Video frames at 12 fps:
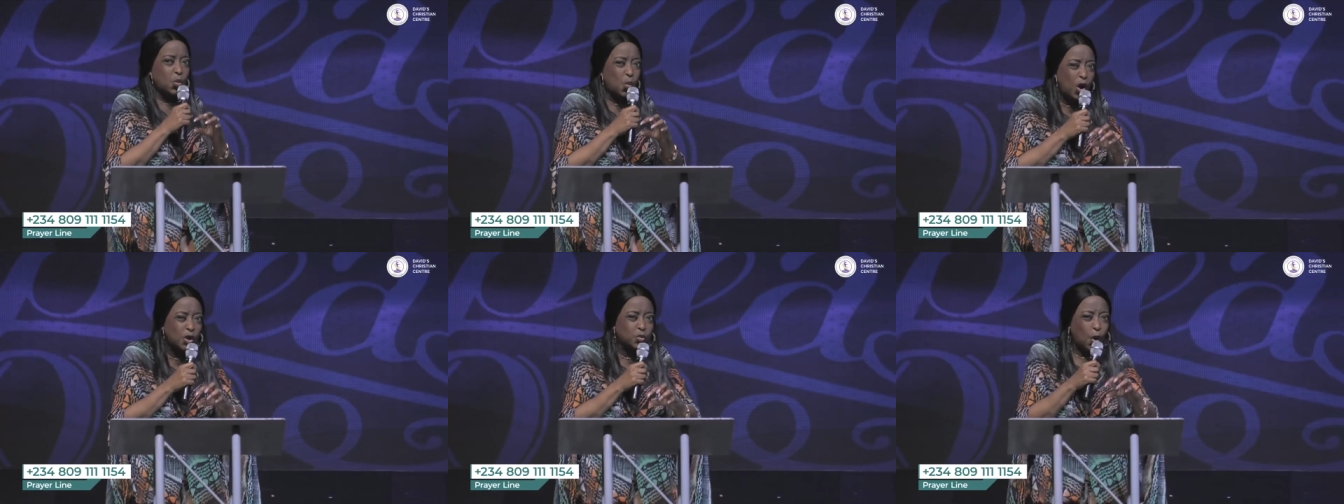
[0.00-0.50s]
the
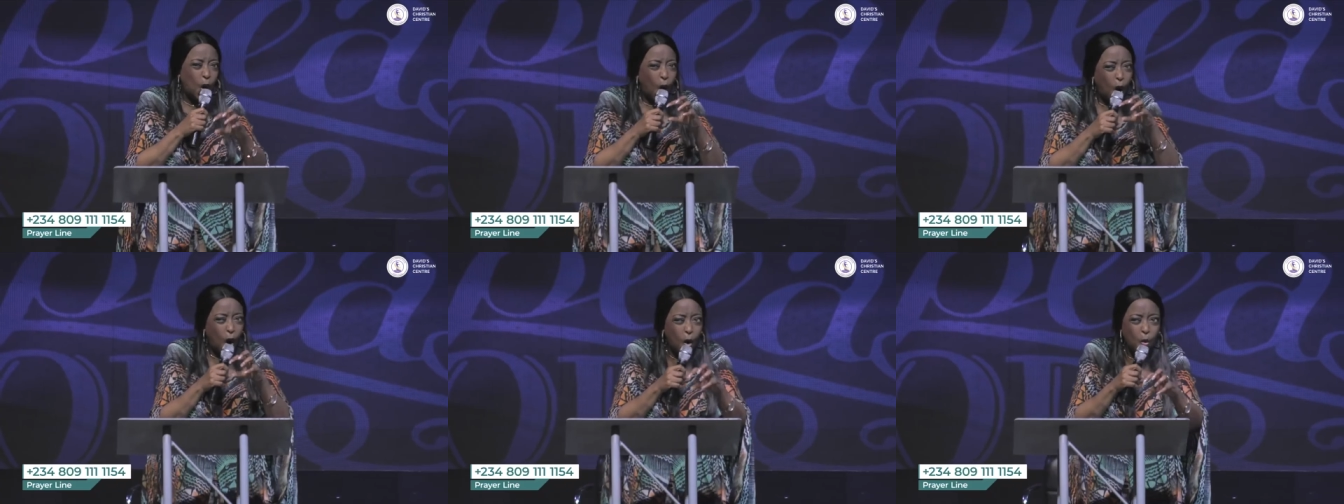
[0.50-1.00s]
word will
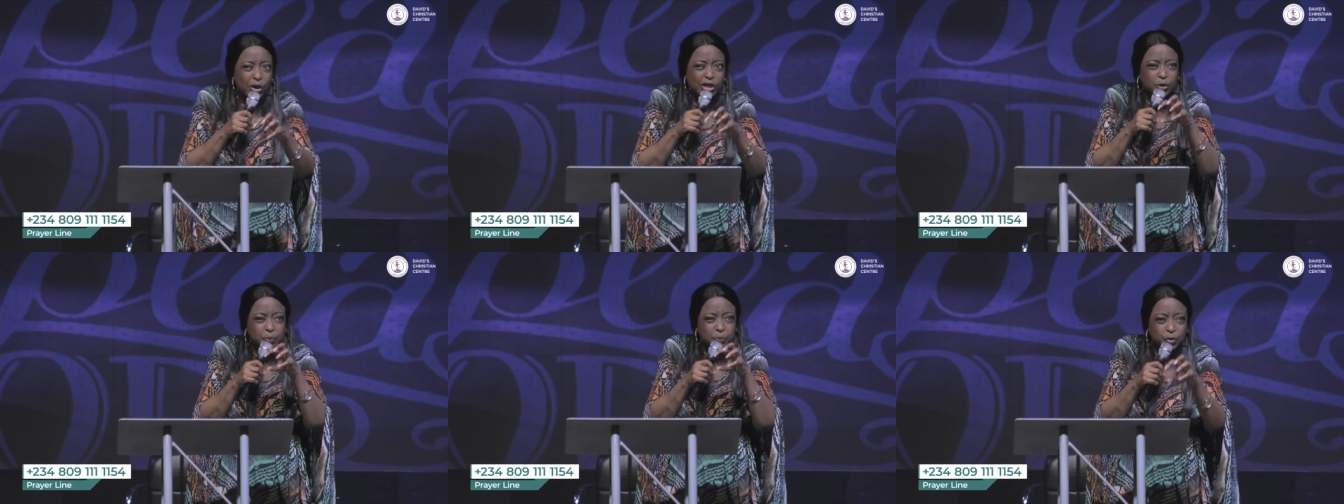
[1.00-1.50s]

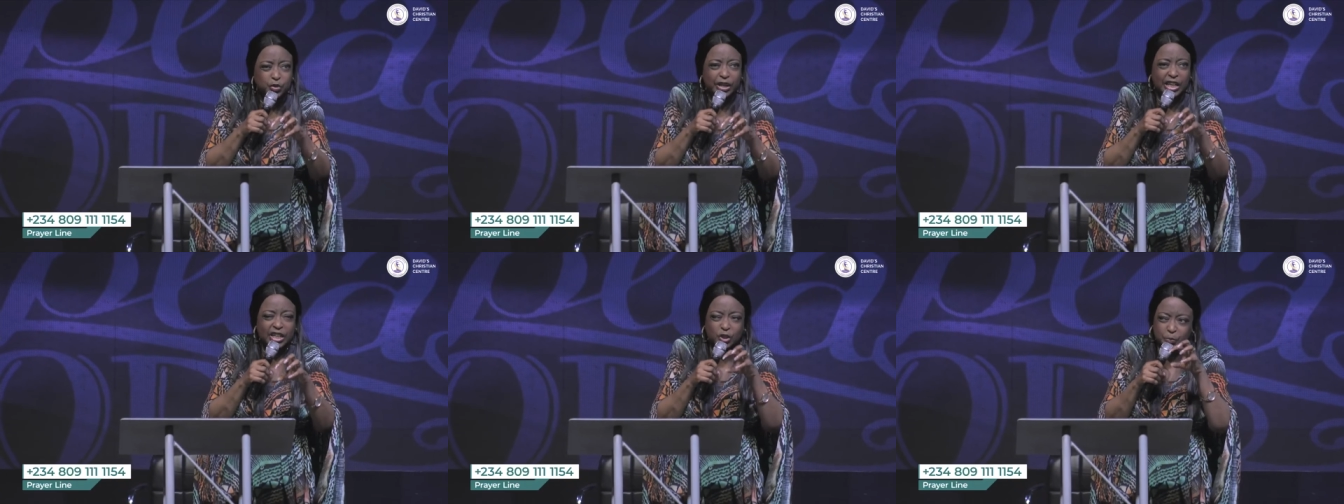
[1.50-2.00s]
always
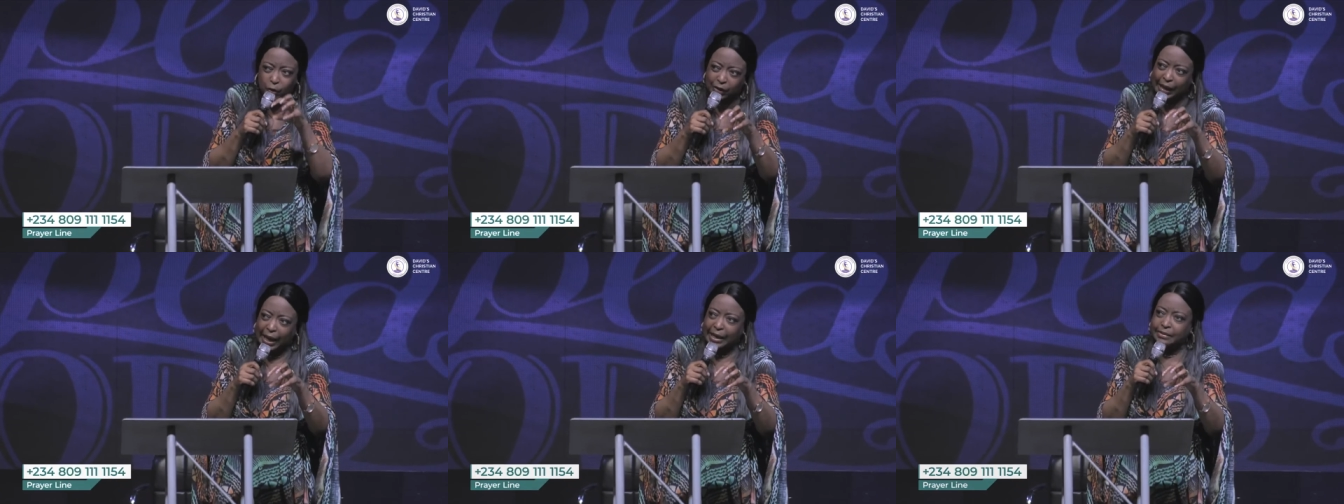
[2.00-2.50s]
put a
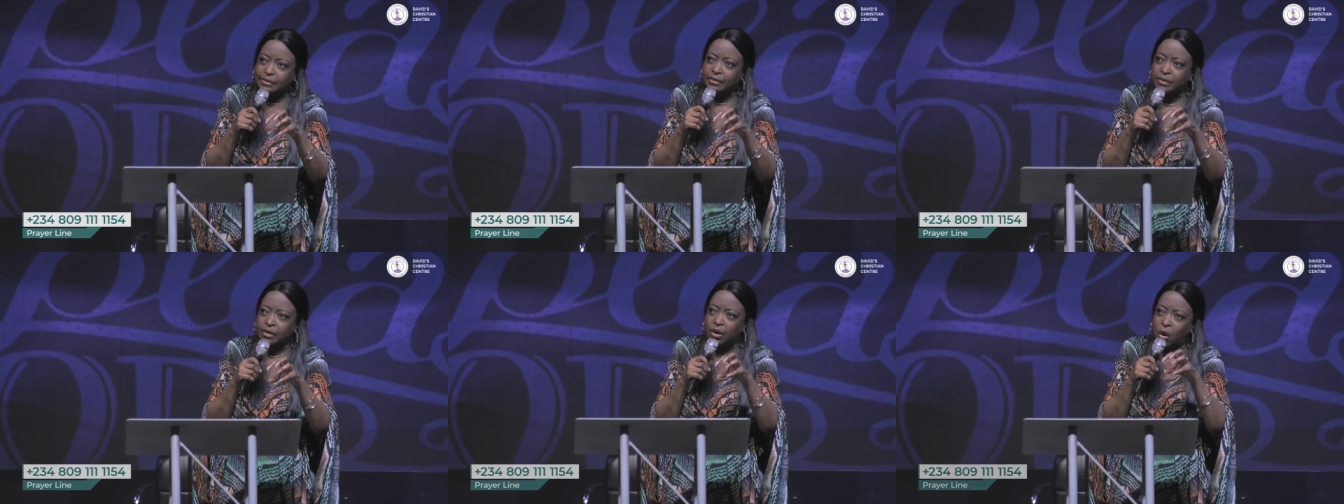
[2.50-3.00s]

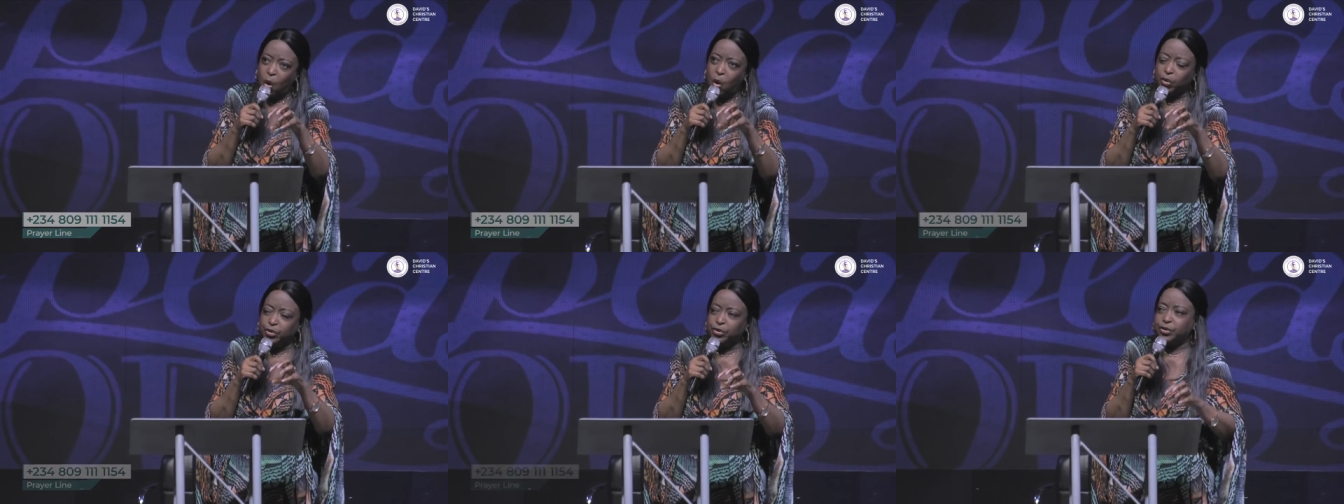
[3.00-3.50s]
spotlight
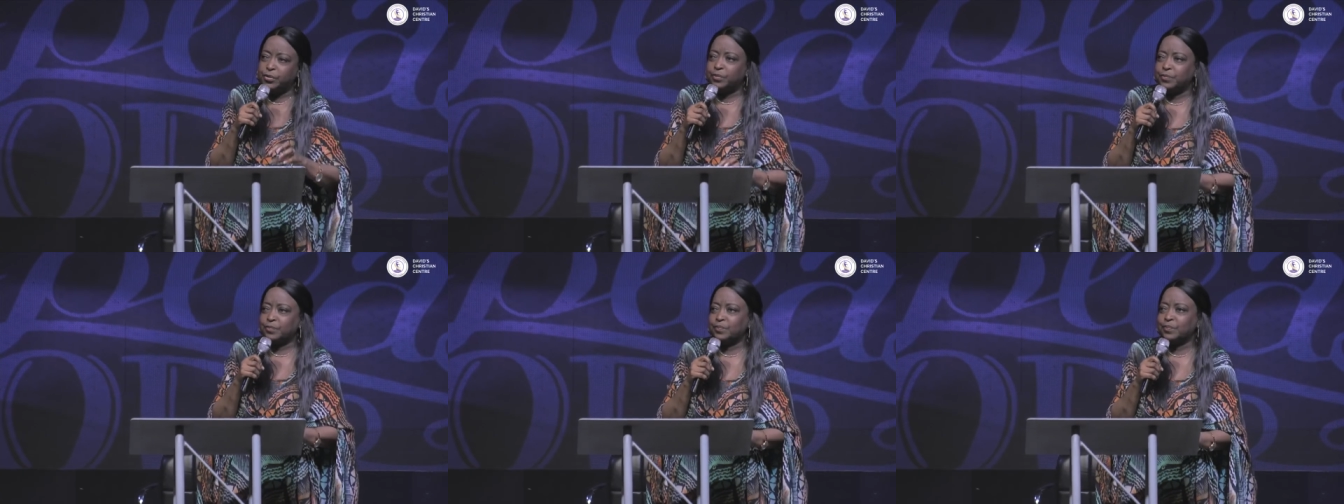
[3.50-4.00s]
on you.